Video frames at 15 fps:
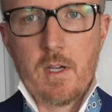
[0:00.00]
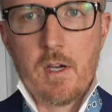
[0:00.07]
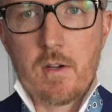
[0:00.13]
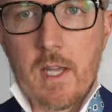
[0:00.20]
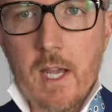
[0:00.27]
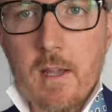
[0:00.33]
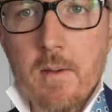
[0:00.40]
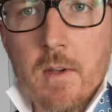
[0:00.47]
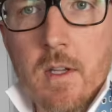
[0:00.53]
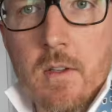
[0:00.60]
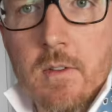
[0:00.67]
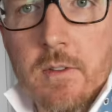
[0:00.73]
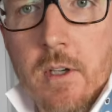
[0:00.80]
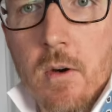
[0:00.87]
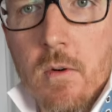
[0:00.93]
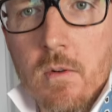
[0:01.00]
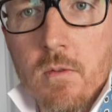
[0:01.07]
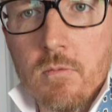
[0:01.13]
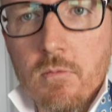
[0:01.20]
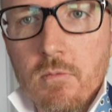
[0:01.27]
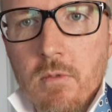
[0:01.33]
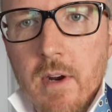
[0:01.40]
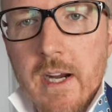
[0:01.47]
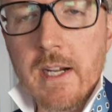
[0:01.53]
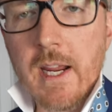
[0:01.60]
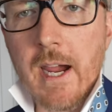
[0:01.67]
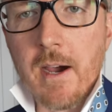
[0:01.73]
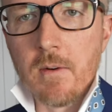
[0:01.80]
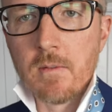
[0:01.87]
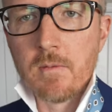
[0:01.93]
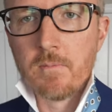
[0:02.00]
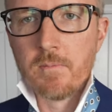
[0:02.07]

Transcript: Okay, so right now,